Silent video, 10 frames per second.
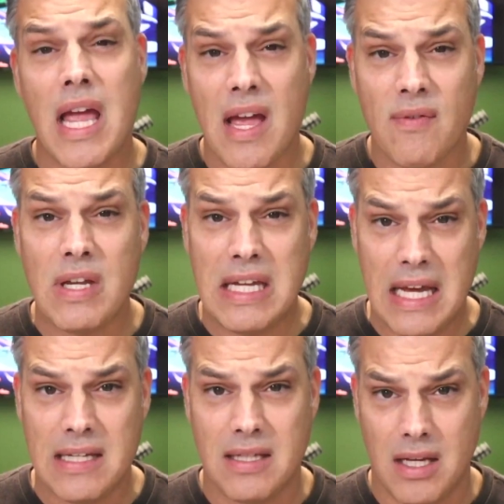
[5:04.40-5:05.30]
every
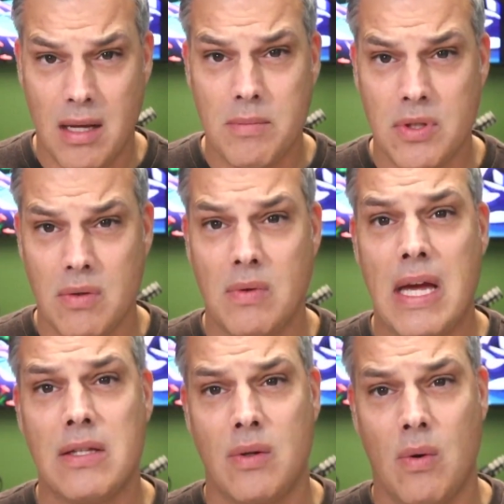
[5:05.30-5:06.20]
guest that comes through
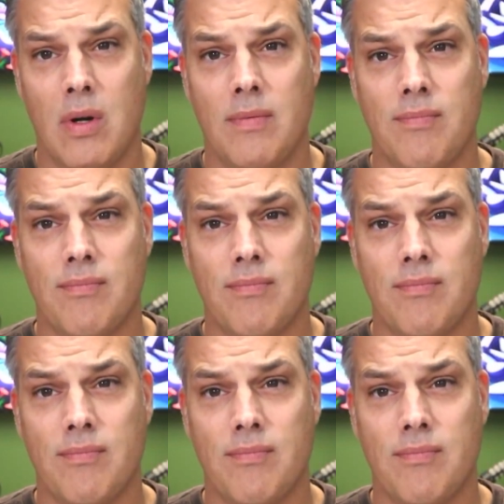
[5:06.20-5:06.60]
that door